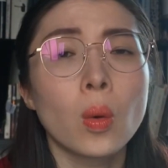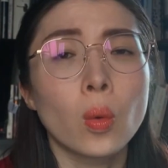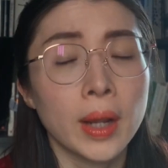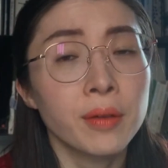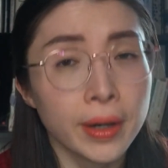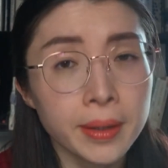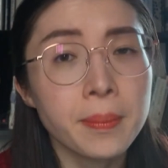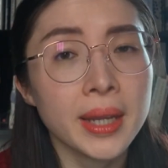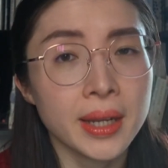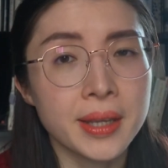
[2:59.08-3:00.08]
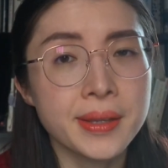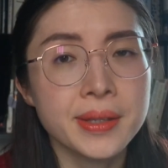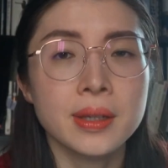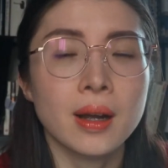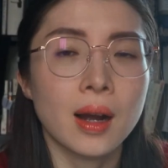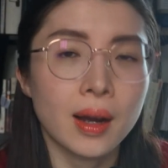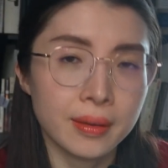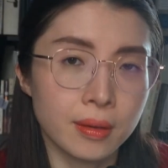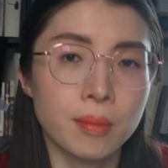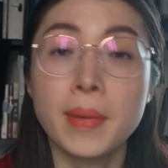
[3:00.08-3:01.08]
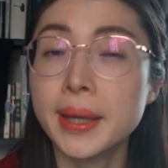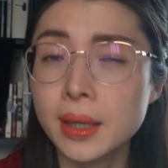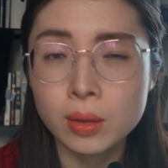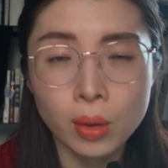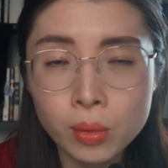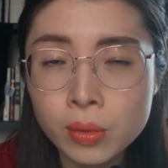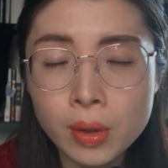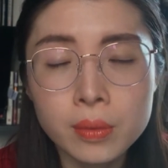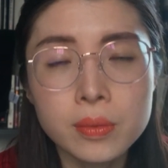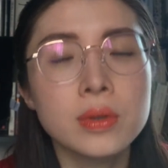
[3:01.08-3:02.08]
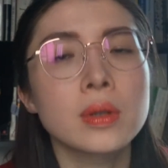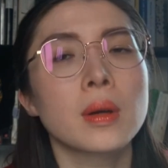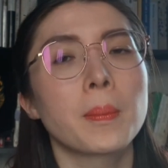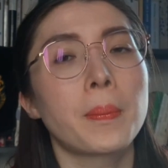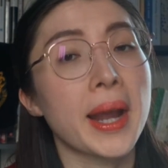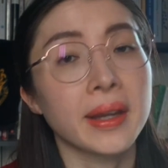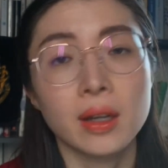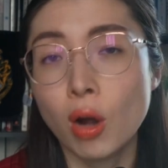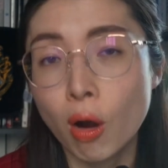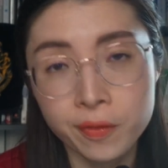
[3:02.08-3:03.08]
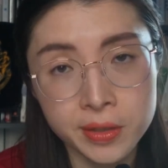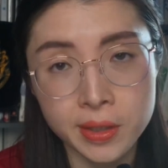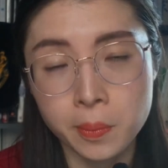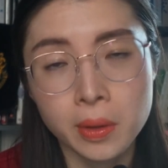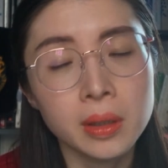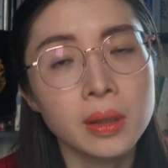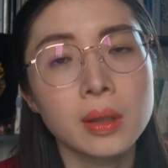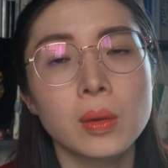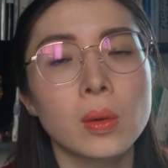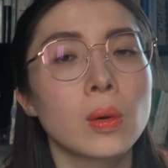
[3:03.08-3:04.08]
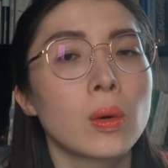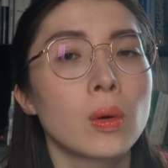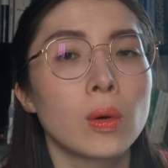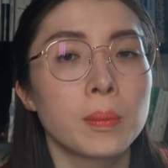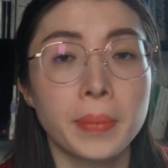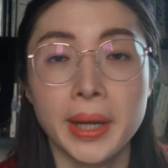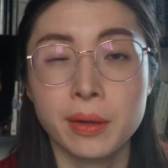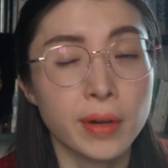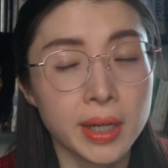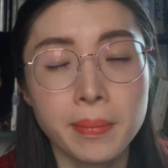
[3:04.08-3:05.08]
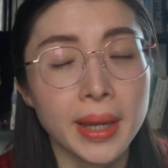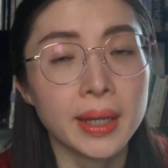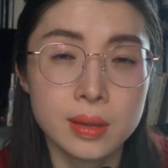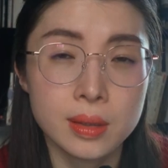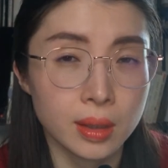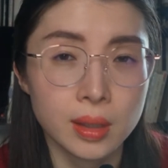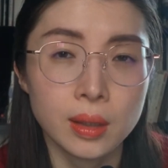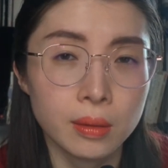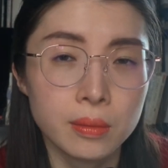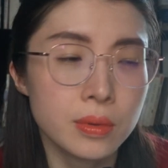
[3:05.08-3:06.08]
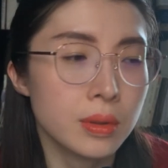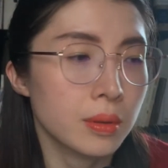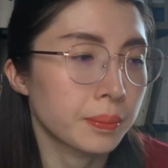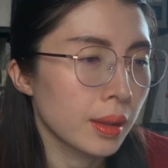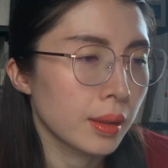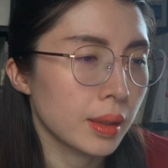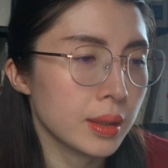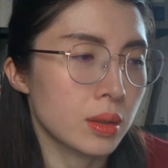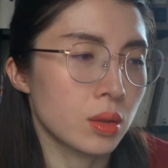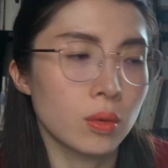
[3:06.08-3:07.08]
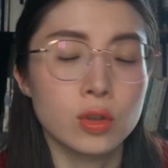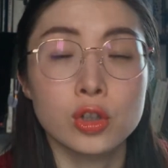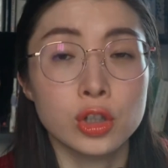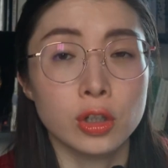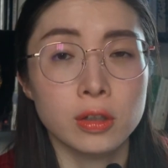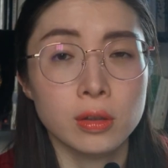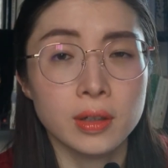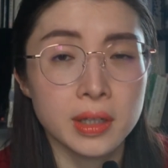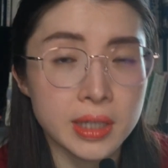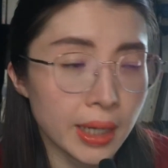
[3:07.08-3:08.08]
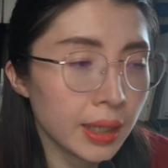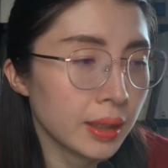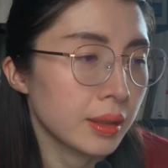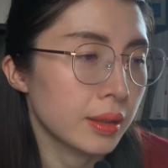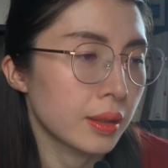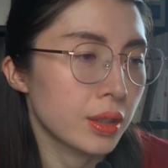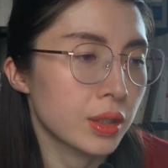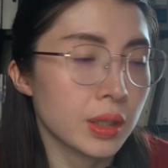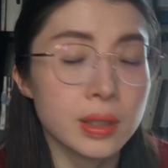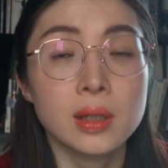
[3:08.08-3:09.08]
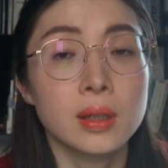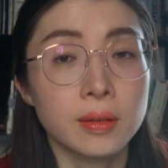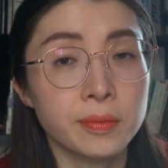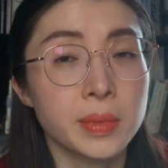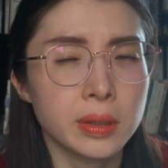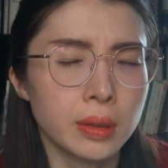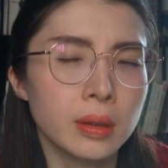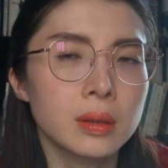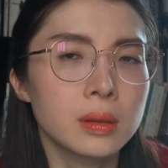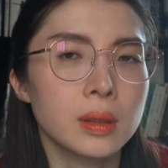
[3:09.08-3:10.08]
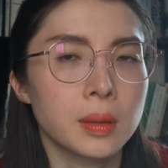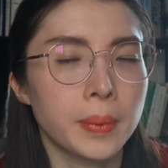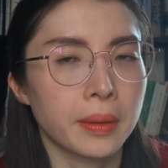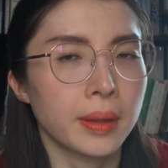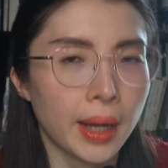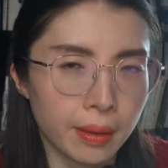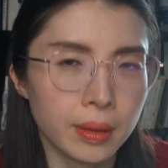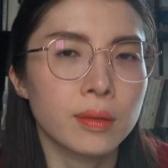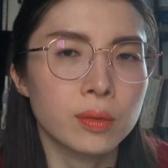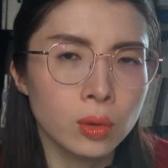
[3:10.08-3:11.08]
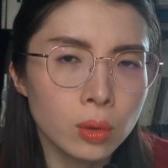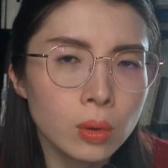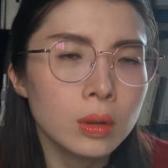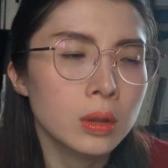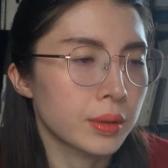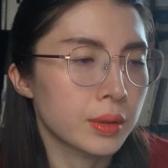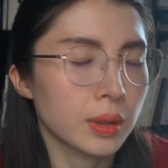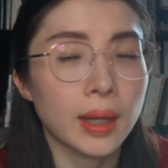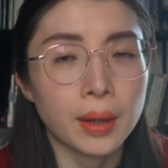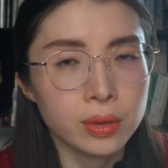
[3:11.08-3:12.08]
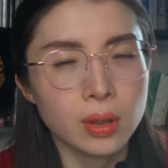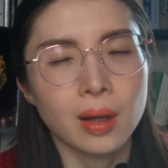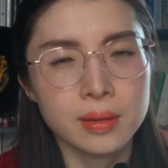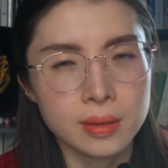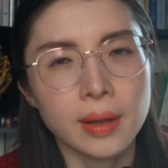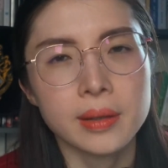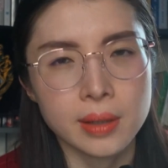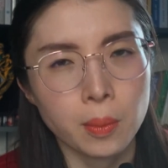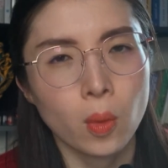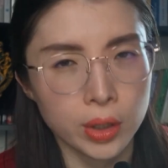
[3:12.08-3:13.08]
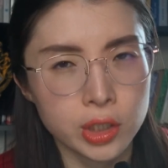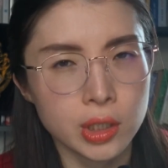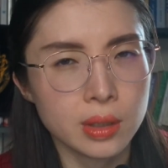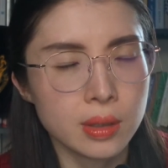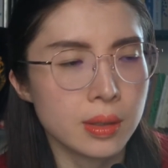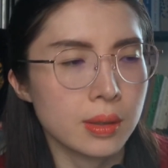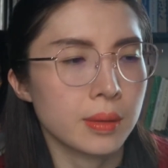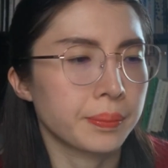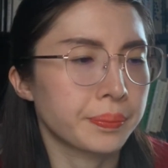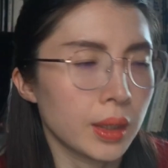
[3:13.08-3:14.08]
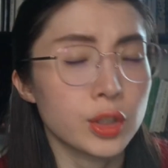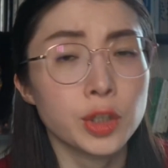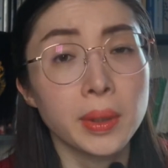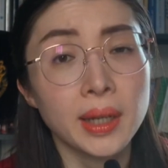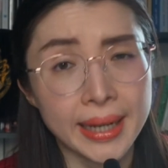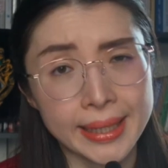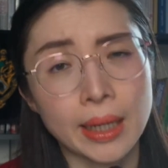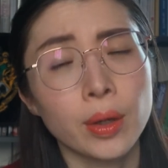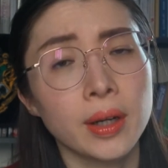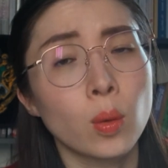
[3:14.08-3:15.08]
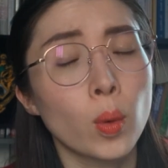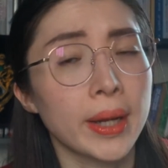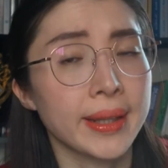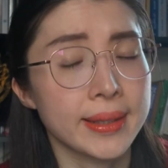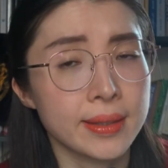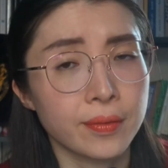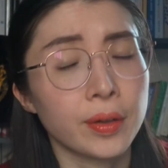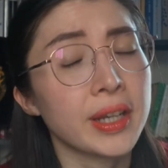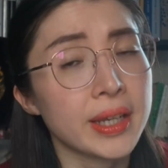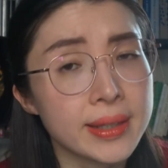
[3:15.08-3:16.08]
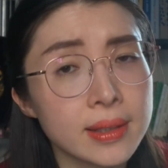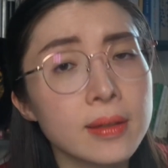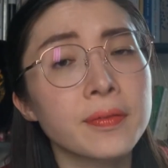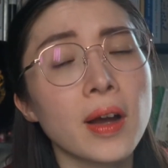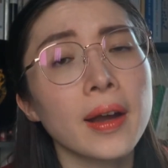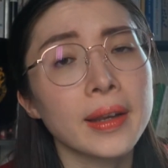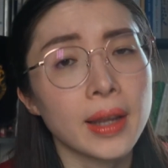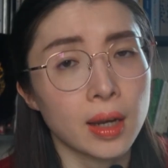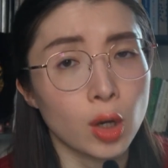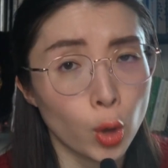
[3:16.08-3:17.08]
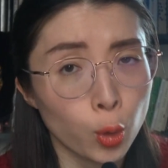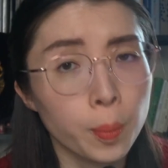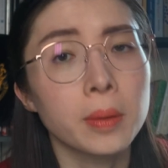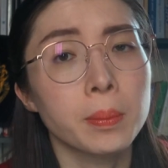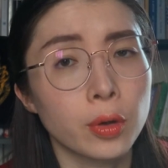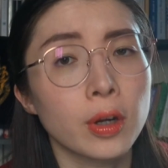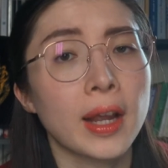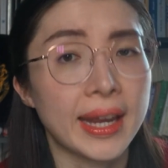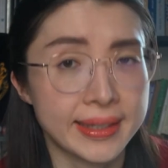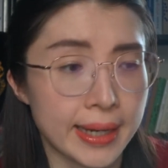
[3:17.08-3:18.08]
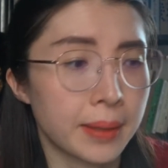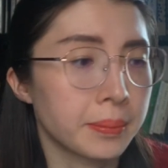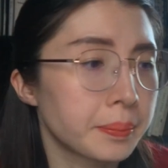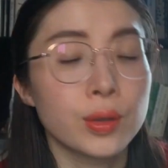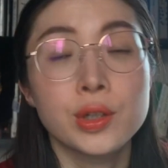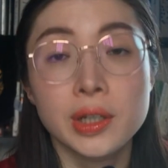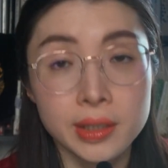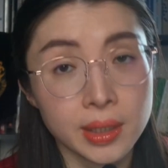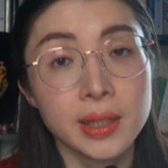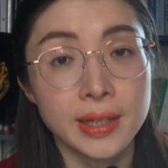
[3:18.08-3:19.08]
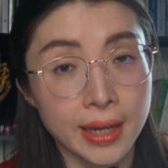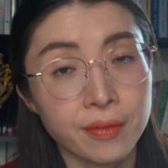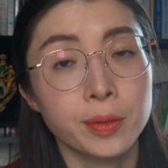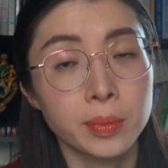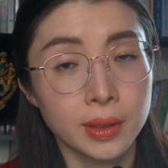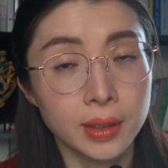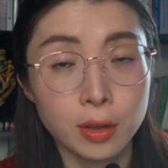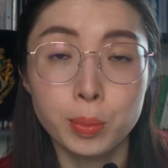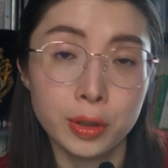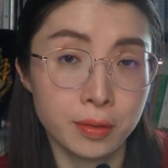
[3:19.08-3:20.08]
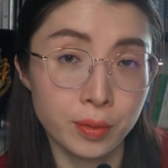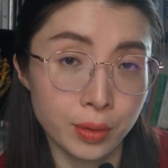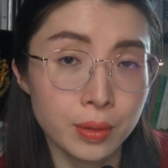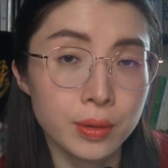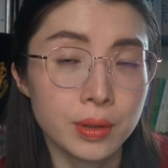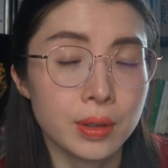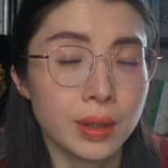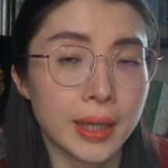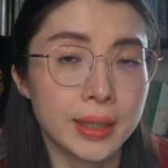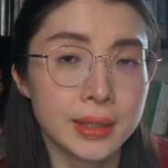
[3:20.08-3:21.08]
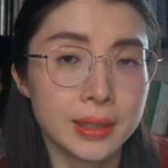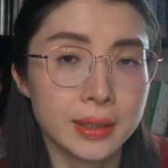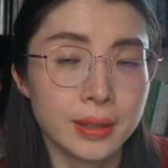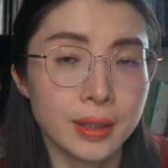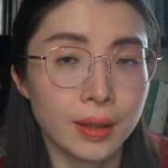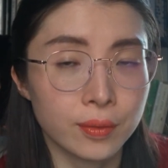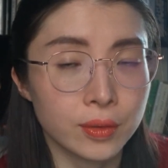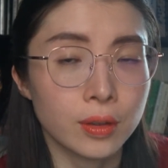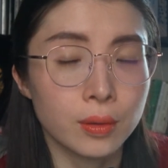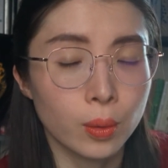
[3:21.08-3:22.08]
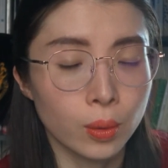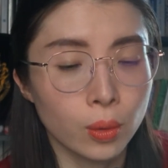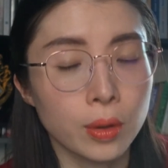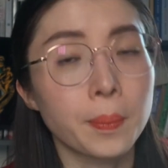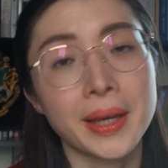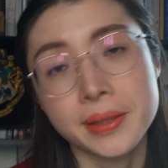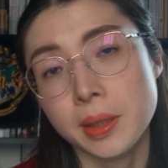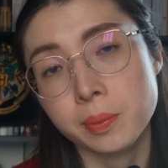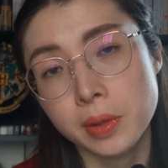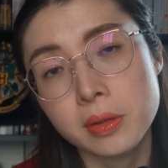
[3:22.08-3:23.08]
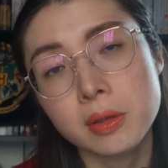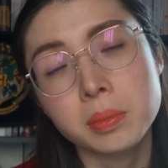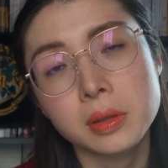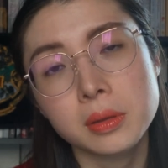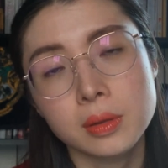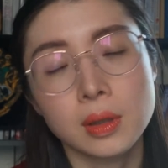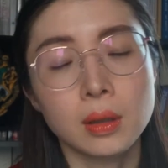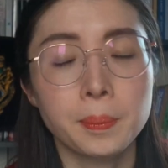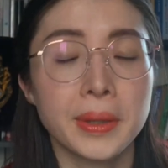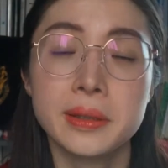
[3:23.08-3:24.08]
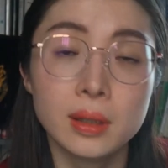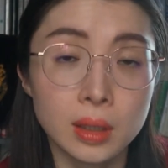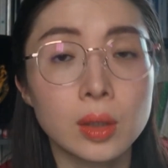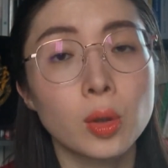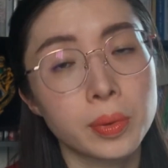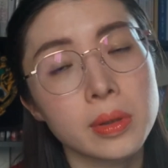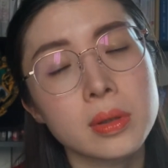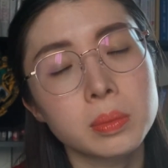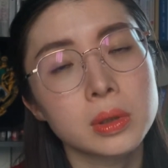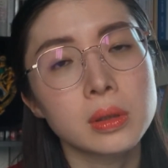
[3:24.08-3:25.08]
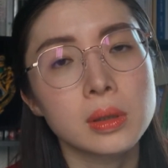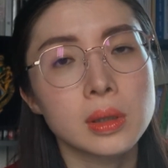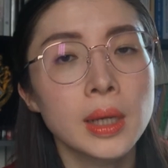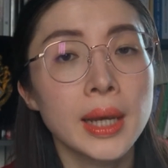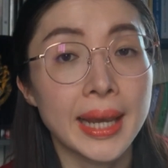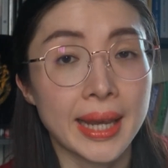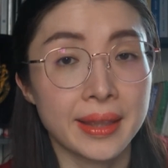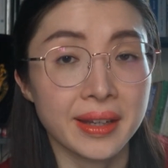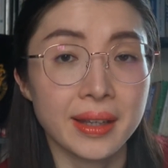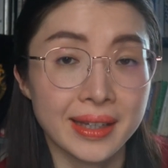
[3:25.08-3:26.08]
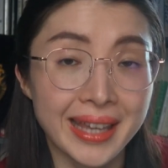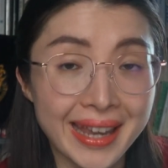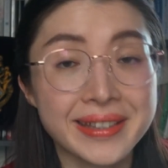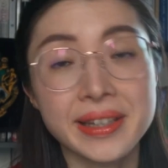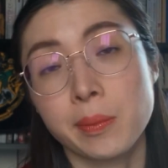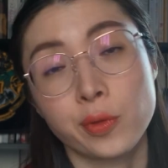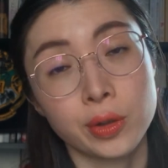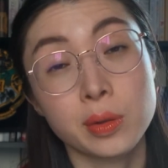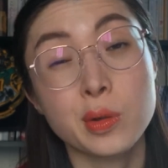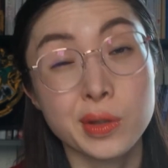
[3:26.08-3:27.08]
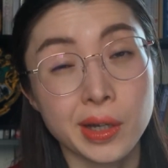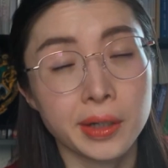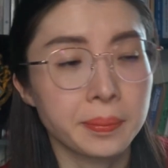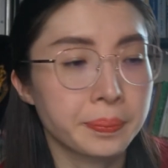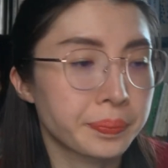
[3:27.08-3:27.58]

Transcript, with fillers: I recommend is either making own notes, buying it off someone, or buying ready-made study notes. These notes should contain just enough material about that area of law to allow you to answer exam questions and should be laid out in a way that's very easy to find in an open book exam. You just need to have a little book of yours that gives you all the basic principles, um, basic legal principles, and the, a case name for you to cite.